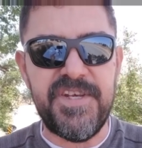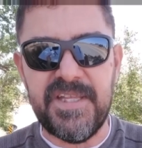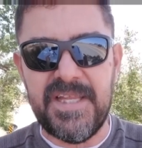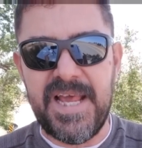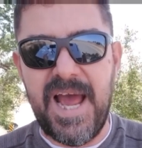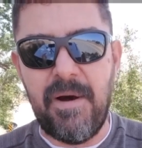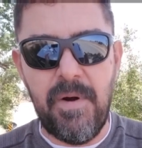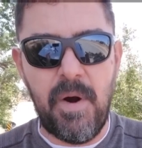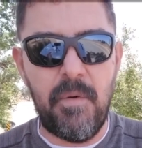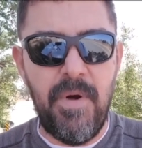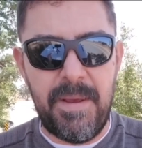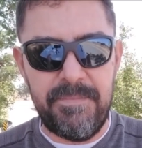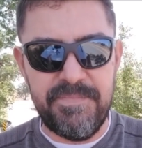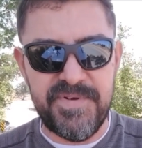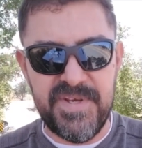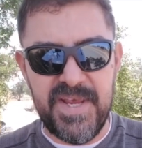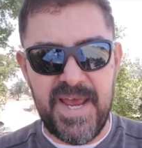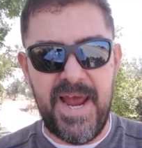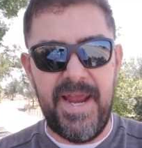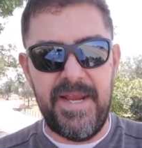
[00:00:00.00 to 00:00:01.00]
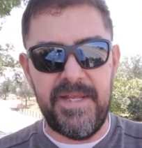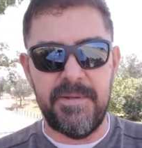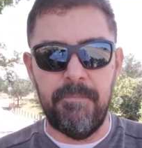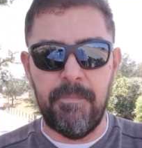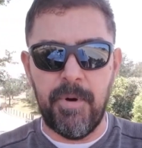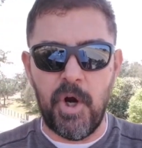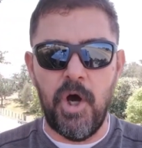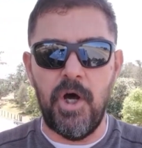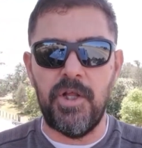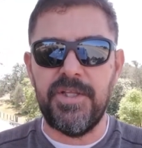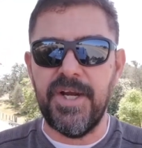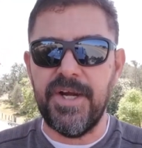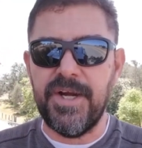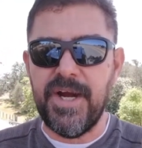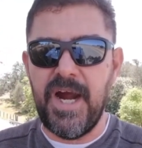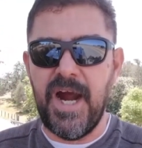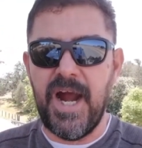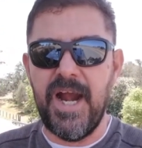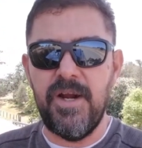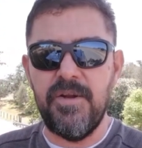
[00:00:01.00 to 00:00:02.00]
our website,
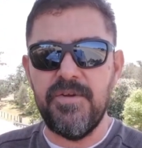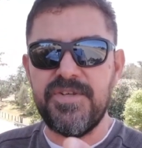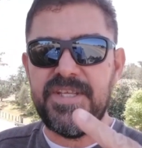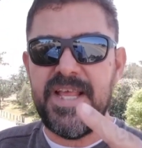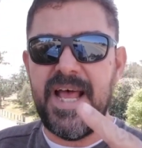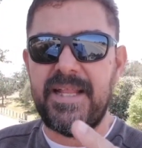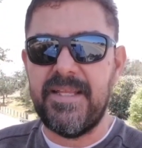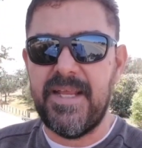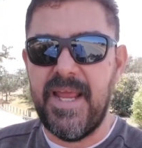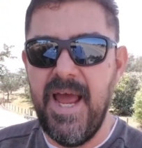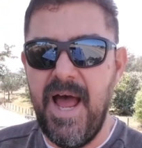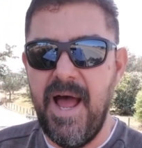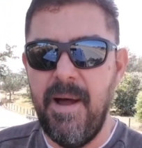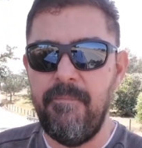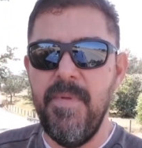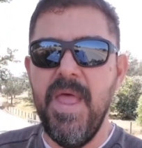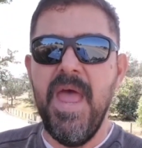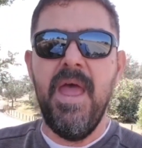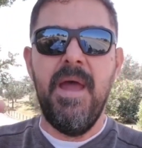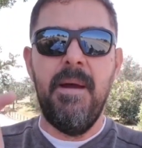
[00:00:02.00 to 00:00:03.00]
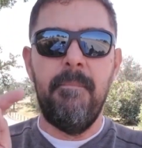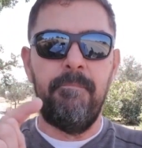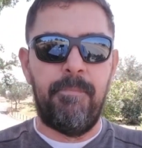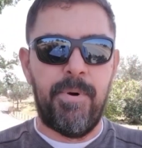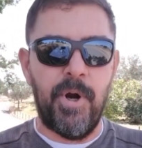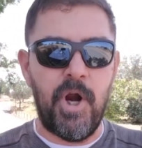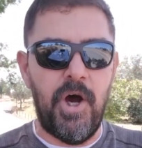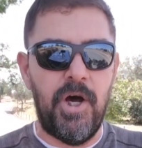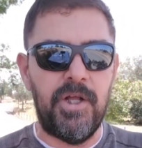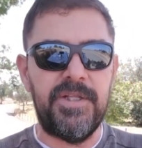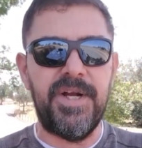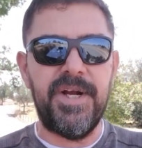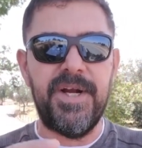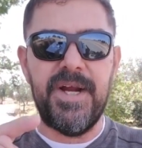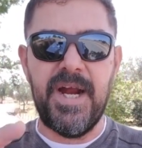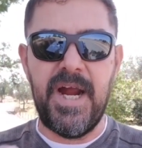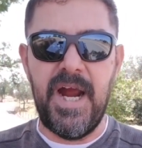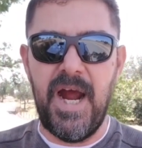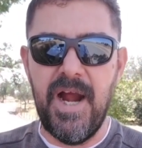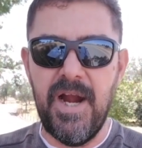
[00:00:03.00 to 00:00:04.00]
brothercarlos.com,
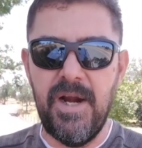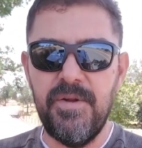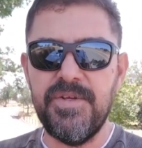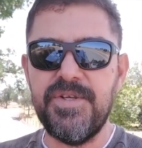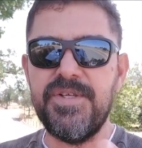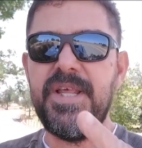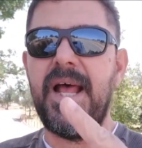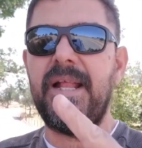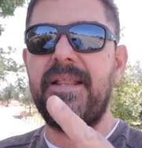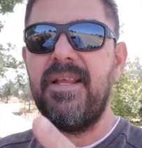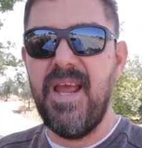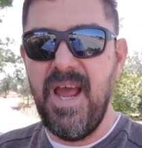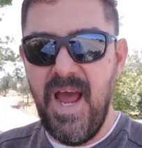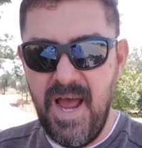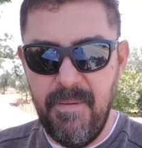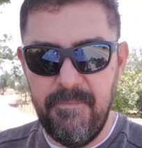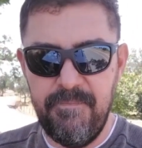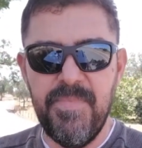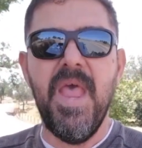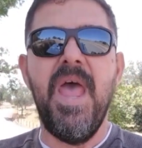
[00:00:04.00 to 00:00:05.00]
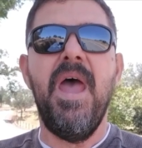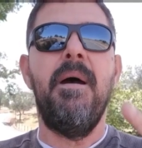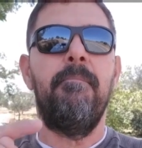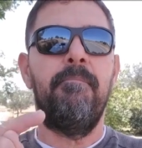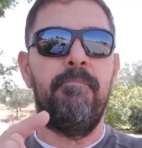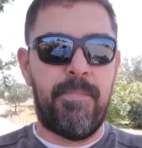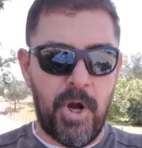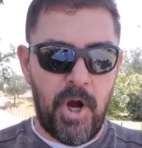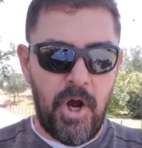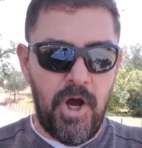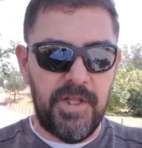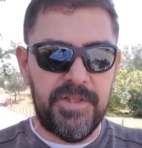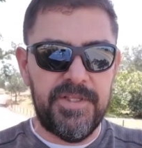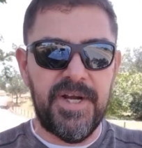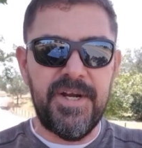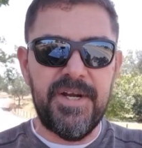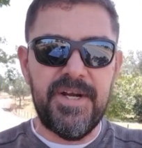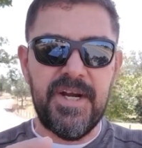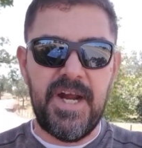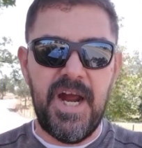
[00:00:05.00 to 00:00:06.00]
brothercarlos.com,
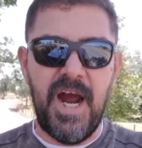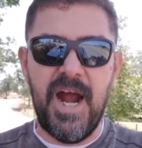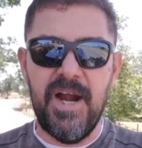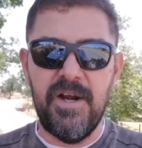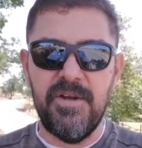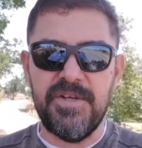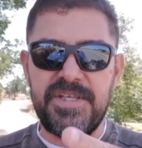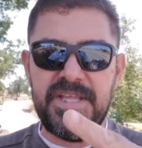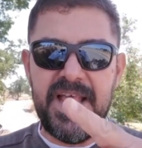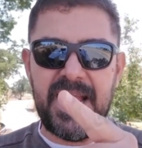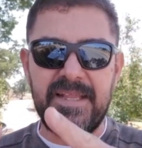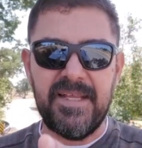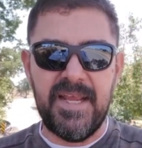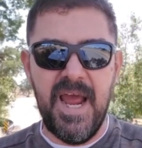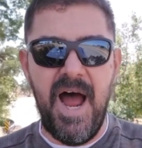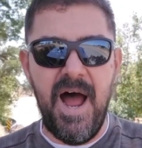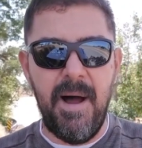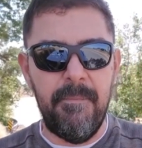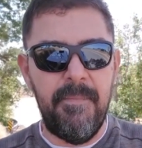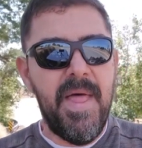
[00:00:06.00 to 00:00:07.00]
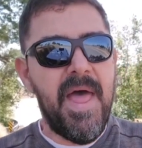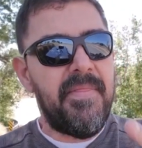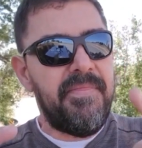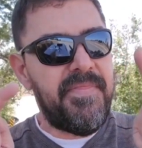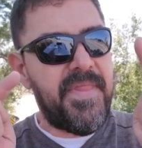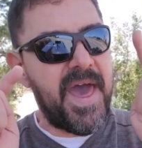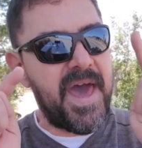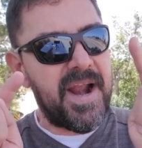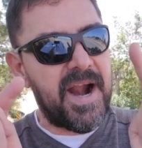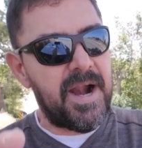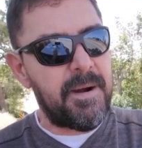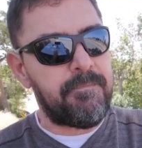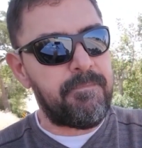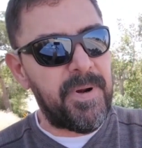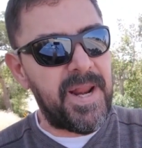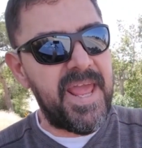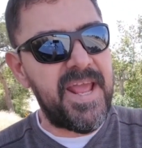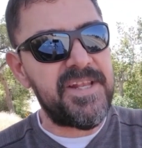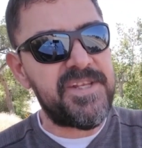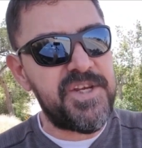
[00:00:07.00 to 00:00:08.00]
brothercarlos.com. There are
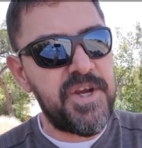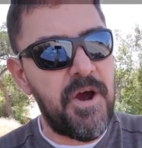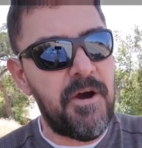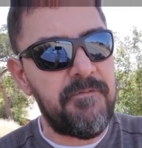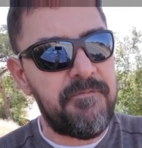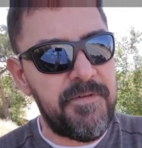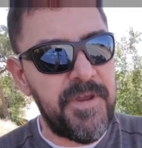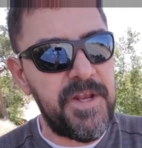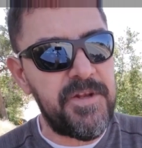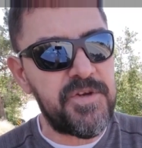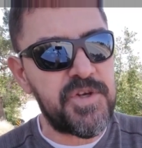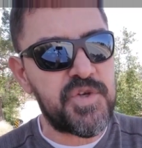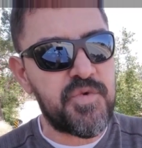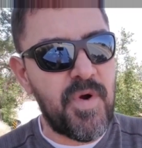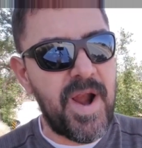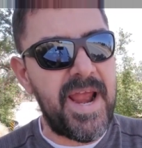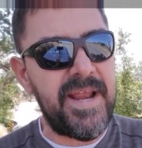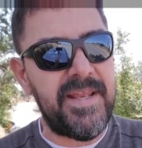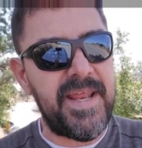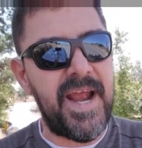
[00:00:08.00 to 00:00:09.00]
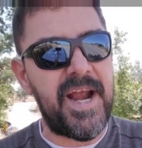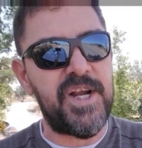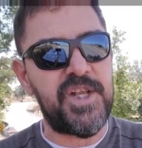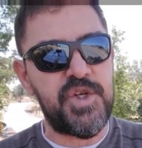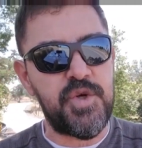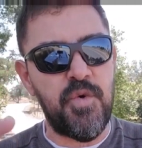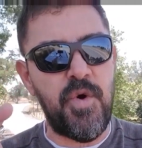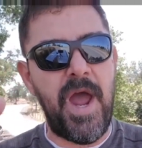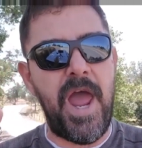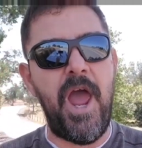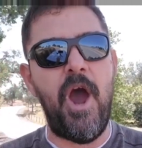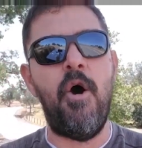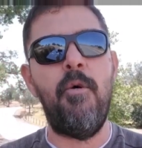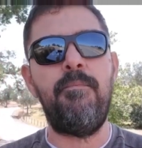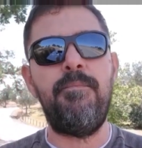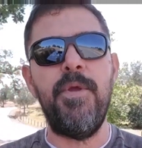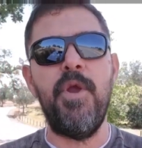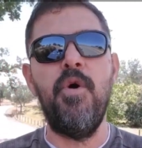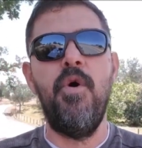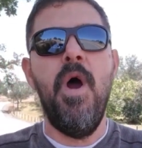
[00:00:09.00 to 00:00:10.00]
plenty of videos right there to help
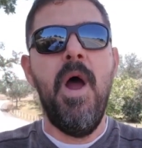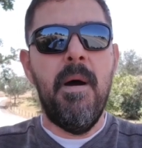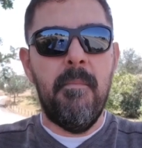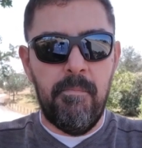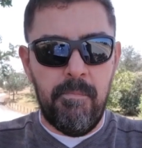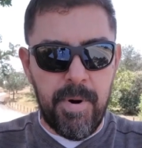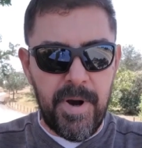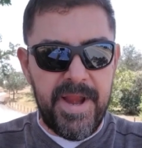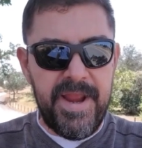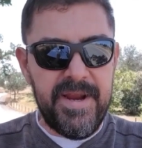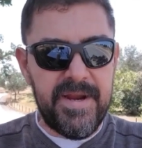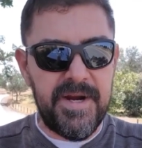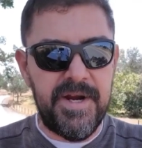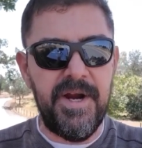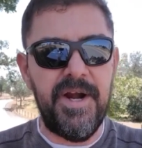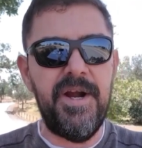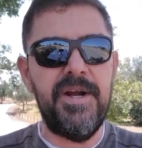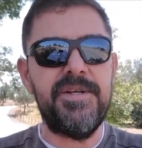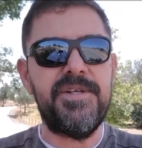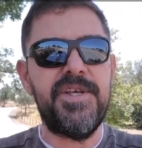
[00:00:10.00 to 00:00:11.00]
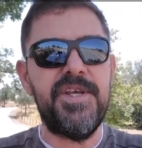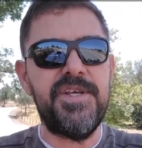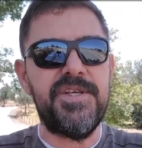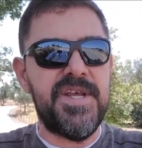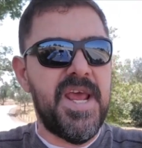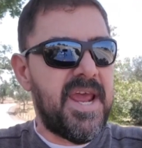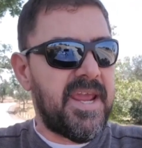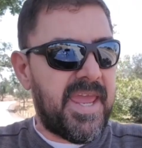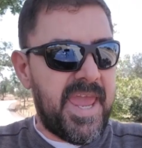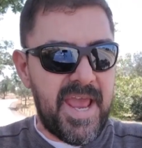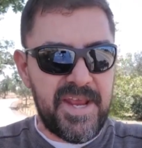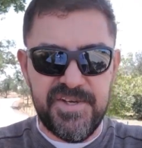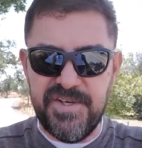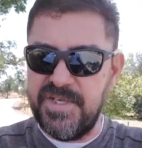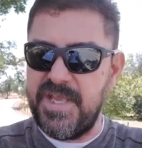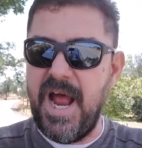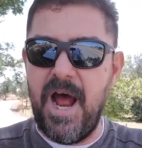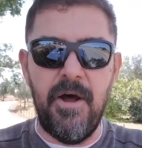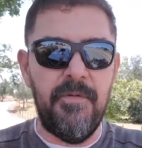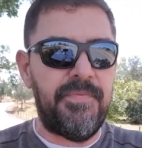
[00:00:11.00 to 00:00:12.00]
you break curses, cast
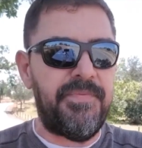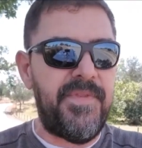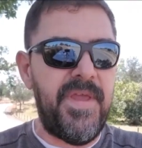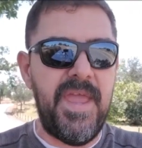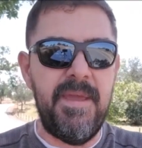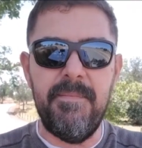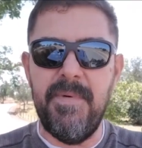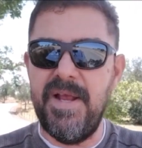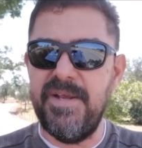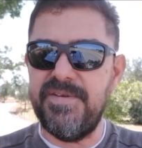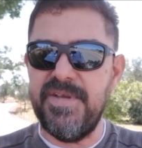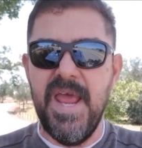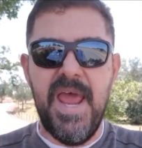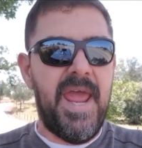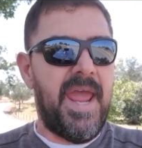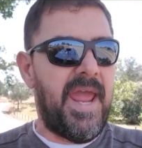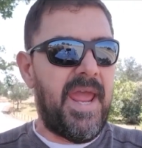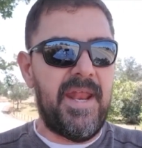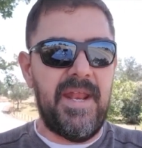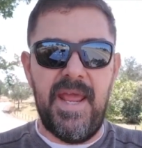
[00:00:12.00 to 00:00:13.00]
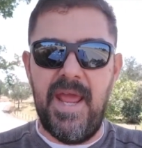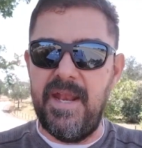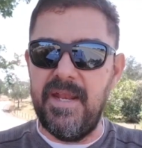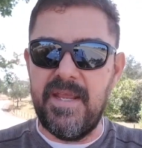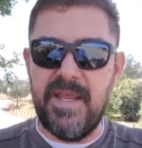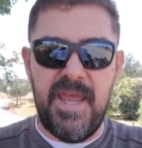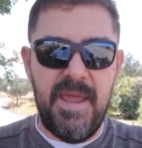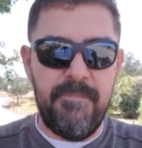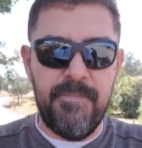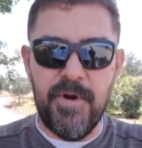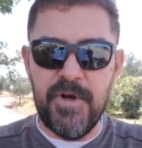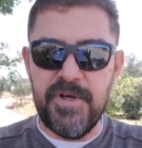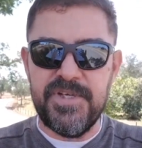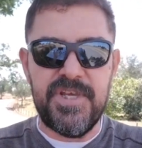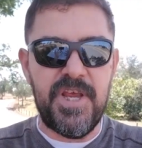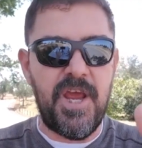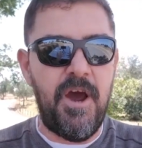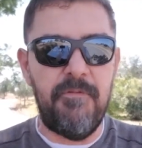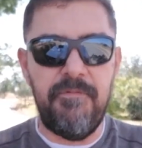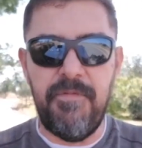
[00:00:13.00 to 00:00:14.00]
out demons, and, and keep
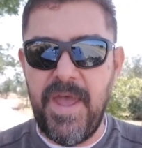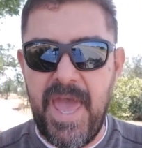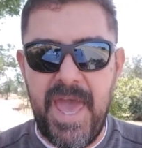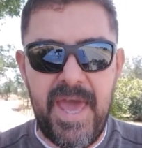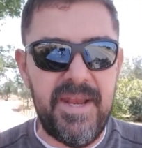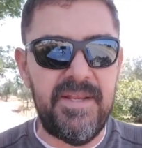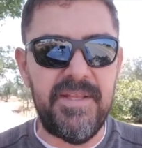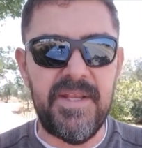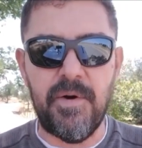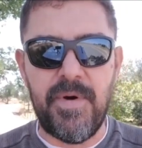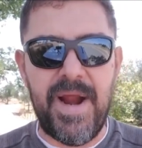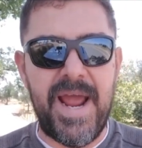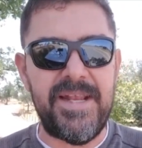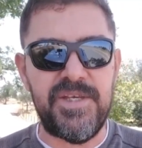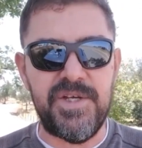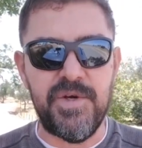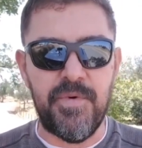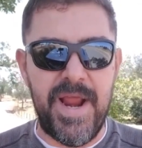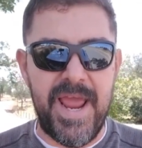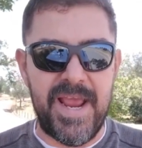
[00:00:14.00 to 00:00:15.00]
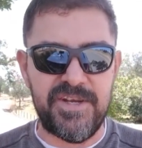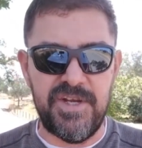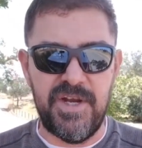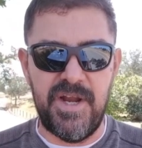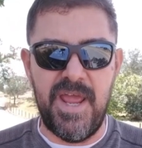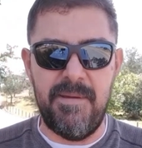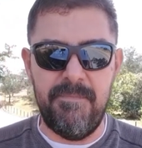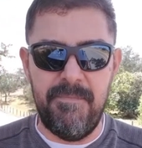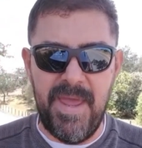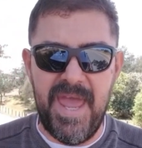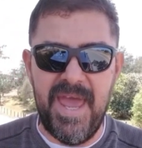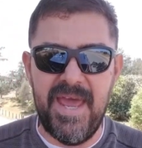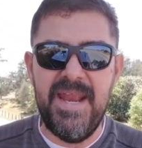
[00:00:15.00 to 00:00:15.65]
yourself heading the right direction. Amen.